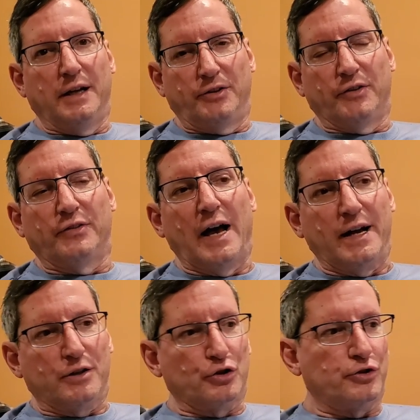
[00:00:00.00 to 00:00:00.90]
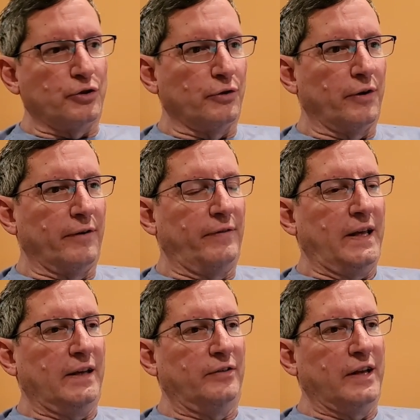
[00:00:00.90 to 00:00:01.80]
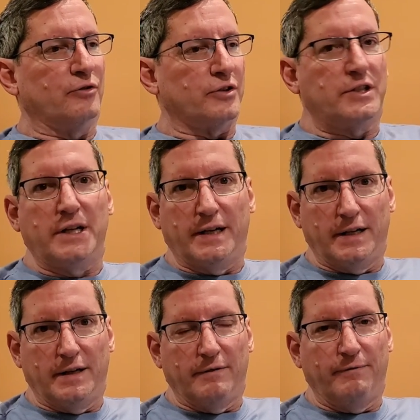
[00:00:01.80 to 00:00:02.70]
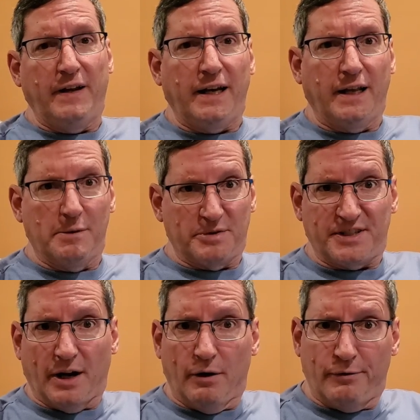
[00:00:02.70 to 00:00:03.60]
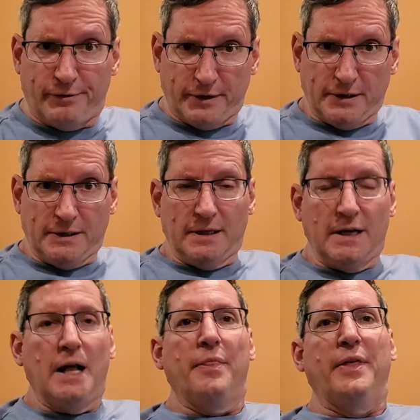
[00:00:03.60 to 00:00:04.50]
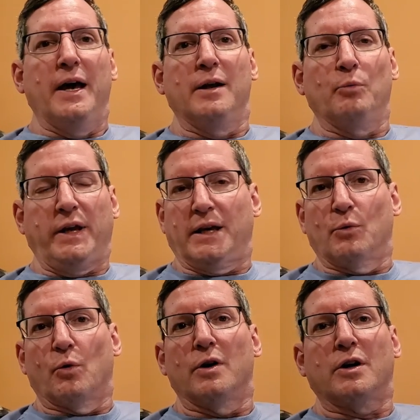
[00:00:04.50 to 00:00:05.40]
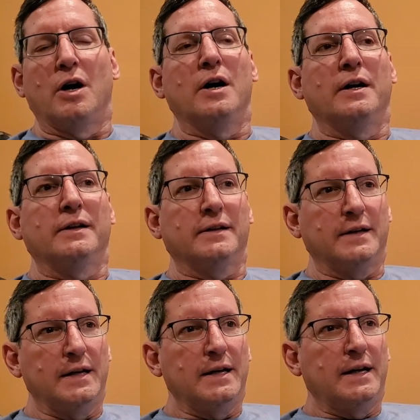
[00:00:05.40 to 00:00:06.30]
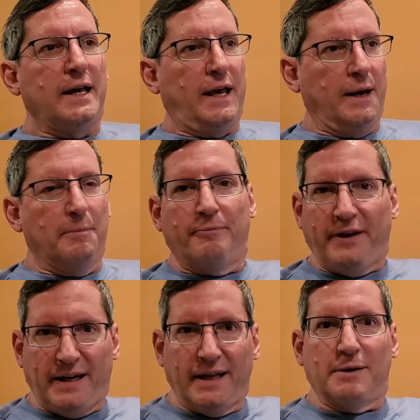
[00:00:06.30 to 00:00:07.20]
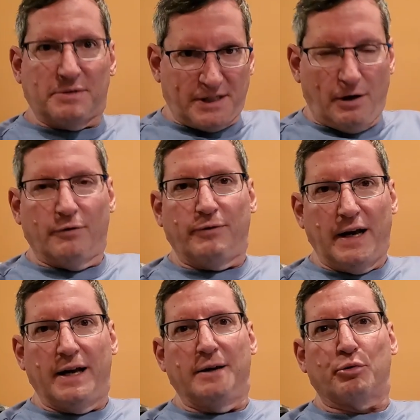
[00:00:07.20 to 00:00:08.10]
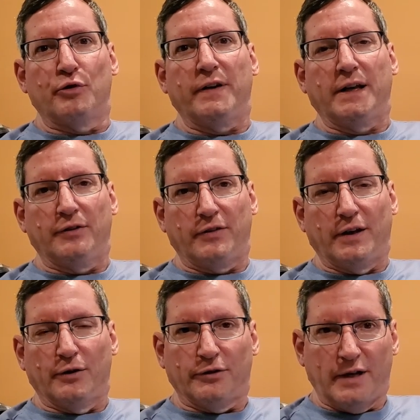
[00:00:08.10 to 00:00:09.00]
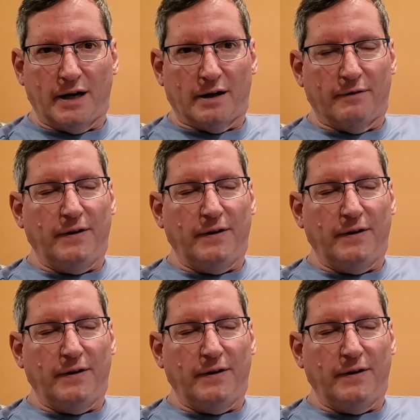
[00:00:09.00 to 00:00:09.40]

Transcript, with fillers: desires, so that if he's interested in feeding himself, then we can work on him feeding himself and improving his skills there.